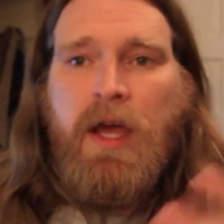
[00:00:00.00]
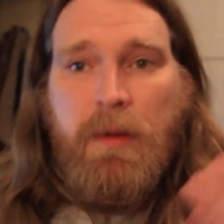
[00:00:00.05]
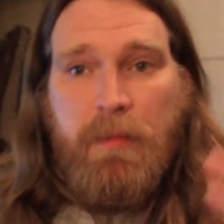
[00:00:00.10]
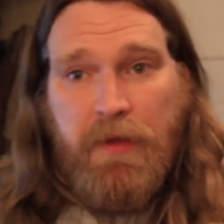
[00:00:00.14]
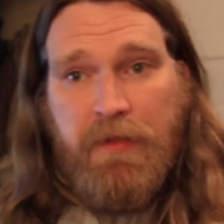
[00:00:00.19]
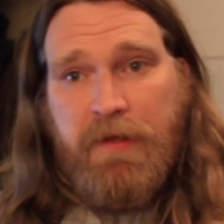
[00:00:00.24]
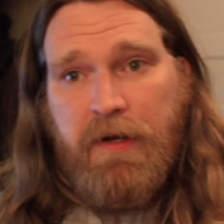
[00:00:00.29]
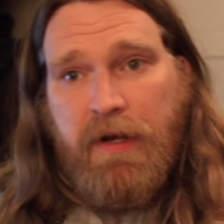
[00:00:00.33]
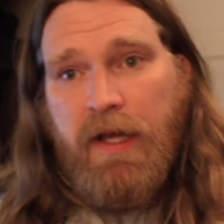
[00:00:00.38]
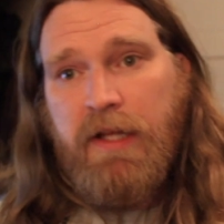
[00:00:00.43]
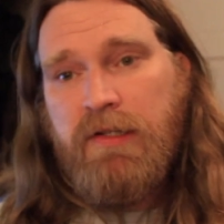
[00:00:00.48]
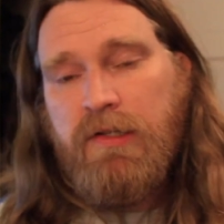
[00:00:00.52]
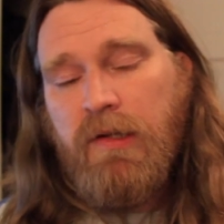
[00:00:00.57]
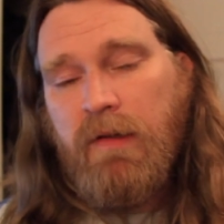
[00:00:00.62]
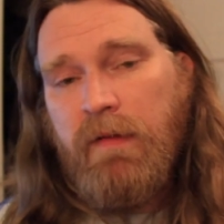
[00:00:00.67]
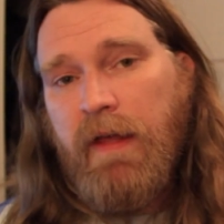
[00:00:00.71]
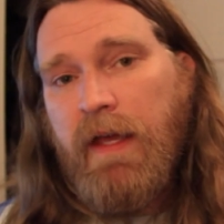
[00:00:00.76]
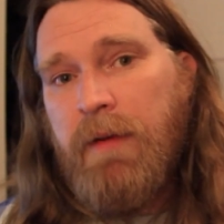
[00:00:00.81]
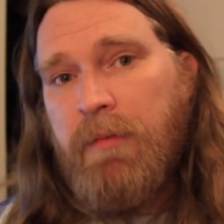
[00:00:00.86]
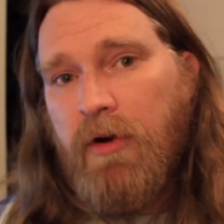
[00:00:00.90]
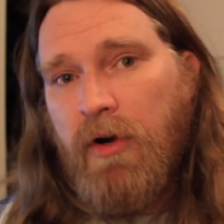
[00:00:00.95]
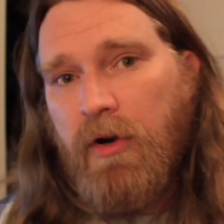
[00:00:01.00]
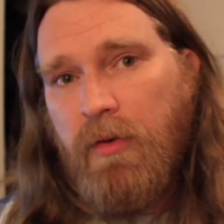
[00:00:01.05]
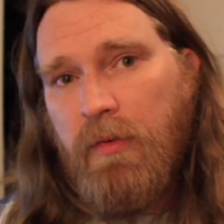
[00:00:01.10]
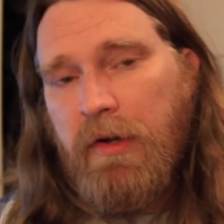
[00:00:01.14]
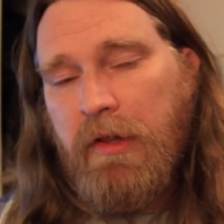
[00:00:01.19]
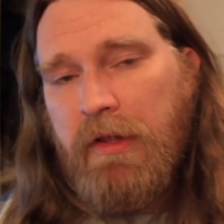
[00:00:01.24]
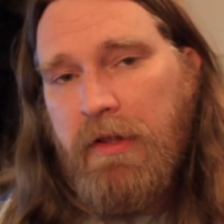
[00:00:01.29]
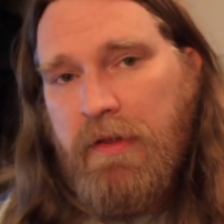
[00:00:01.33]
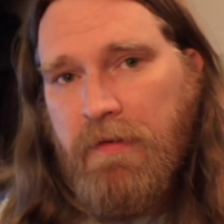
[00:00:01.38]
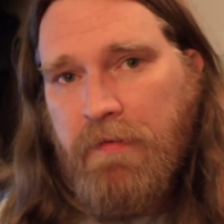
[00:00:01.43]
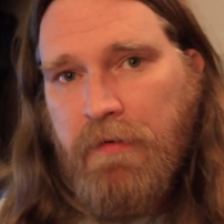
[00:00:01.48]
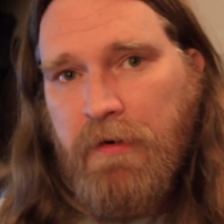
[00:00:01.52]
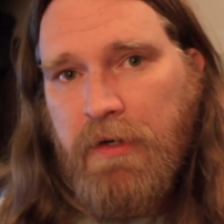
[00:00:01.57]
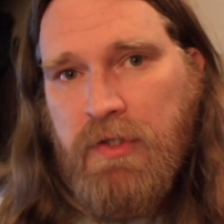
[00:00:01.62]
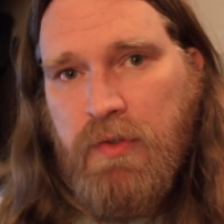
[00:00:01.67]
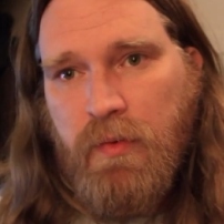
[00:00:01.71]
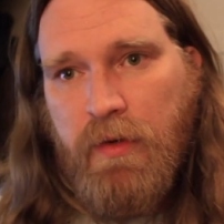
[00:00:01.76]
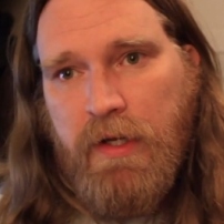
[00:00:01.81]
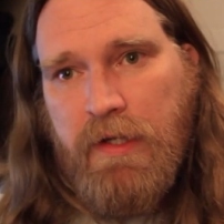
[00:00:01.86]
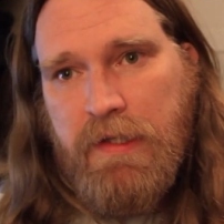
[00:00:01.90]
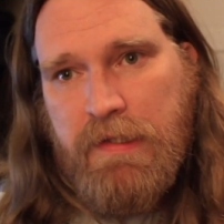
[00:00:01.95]
but the Knights of Labor are really the
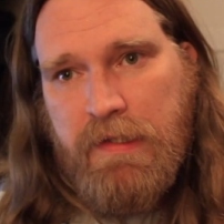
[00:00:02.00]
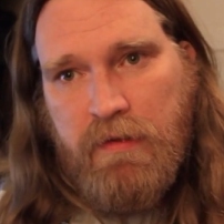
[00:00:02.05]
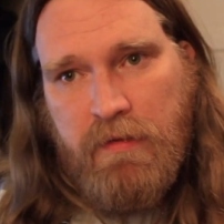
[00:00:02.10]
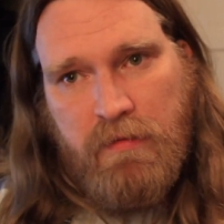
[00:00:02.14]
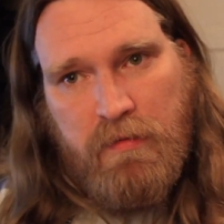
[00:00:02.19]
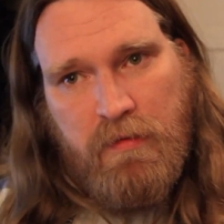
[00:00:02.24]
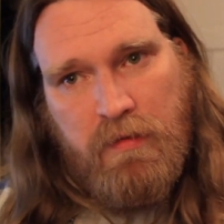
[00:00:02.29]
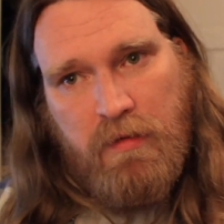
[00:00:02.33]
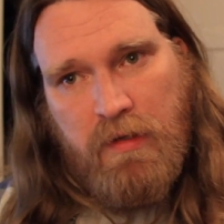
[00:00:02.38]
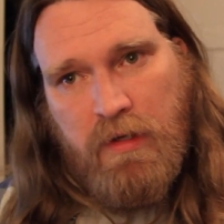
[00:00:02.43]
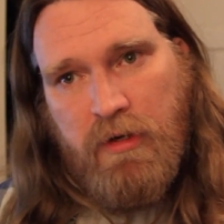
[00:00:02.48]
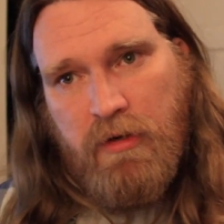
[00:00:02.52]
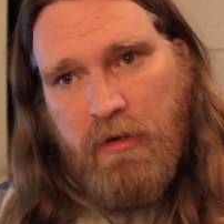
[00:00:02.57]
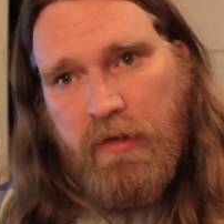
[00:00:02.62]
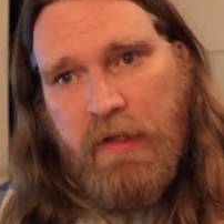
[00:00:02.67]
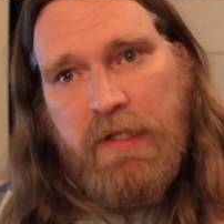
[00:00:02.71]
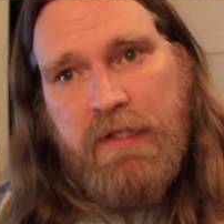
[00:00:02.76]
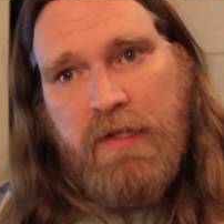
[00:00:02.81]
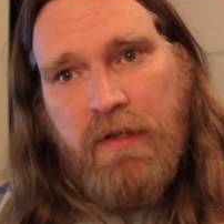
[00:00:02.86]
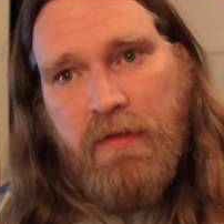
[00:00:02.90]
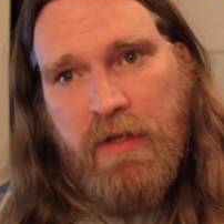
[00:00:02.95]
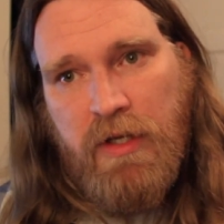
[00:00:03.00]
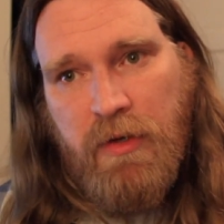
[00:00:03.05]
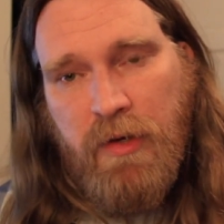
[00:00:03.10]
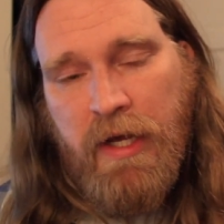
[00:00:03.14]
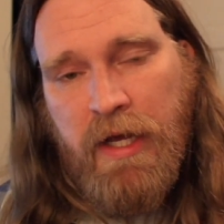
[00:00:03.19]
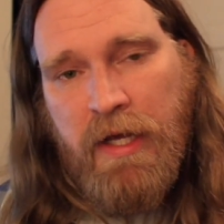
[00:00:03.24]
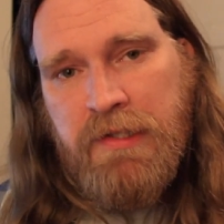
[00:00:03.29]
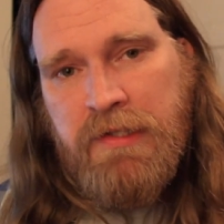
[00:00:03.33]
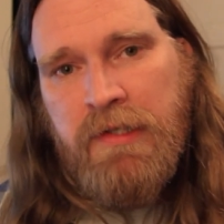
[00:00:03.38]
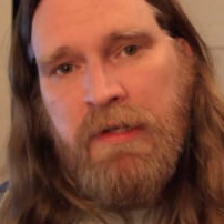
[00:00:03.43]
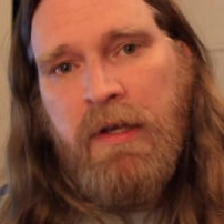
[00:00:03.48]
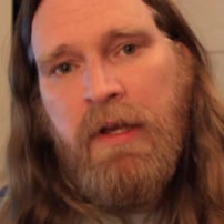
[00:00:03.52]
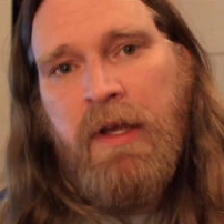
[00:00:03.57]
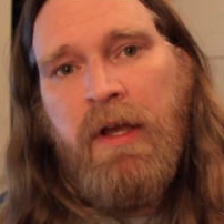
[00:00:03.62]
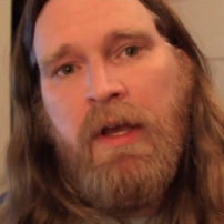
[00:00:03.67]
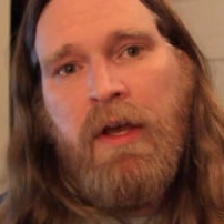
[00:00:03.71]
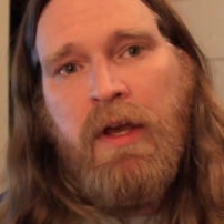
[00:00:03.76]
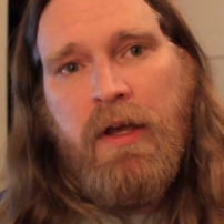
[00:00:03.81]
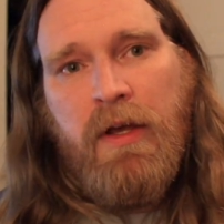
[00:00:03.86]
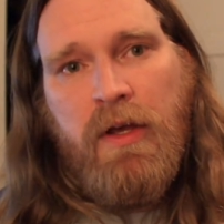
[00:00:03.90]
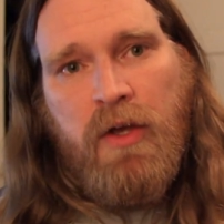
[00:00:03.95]
first ones, at least in the U.S.,
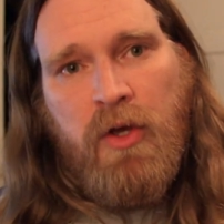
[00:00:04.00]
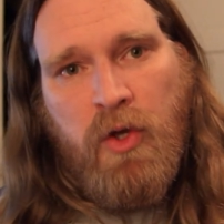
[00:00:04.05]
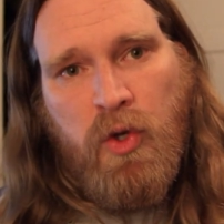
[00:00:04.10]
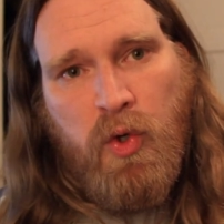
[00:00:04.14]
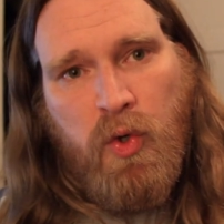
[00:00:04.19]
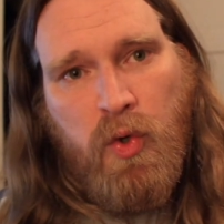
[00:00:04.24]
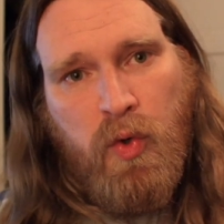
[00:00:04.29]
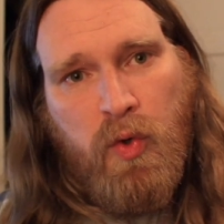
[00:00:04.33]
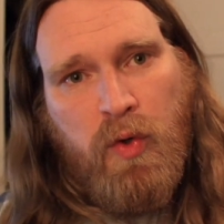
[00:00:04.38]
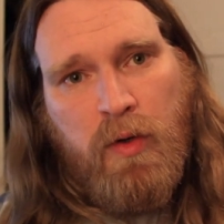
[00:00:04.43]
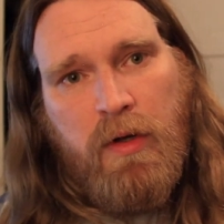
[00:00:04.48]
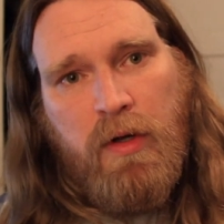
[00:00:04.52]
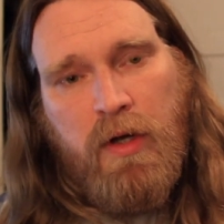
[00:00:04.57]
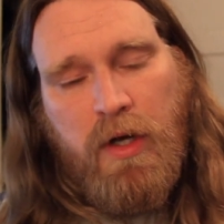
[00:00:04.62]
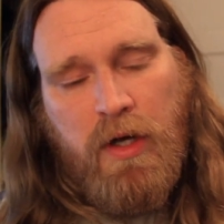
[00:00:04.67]
who